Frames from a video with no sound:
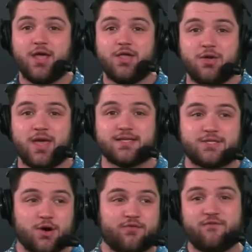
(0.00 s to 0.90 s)
You can get
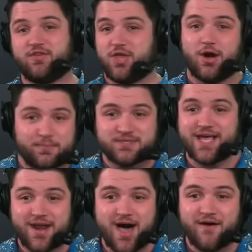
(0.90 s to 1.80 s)
two of them for
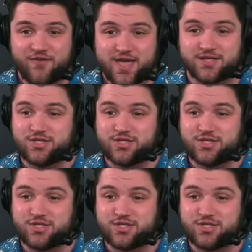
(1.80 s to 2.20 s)
30% off each.